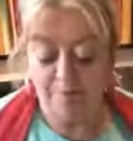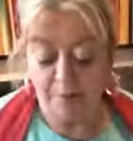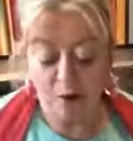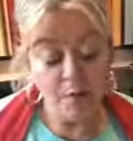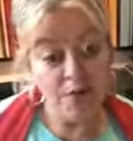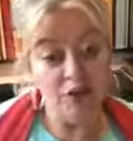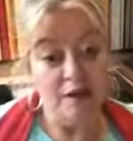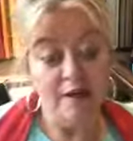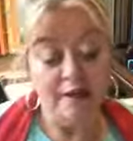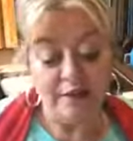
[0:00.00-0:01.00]

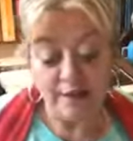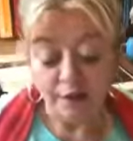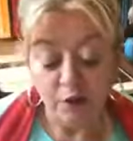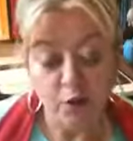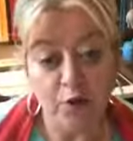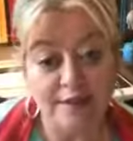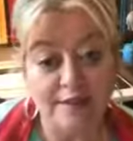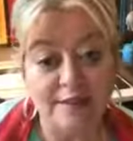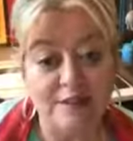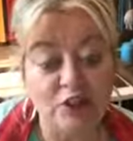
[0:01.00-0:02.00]
Parmesan
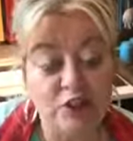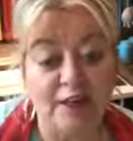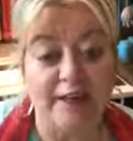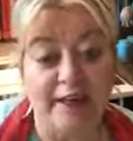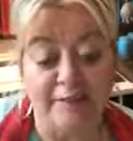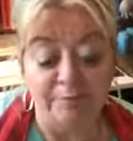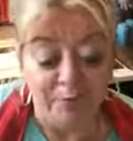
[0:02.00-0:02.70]
crusted chicken,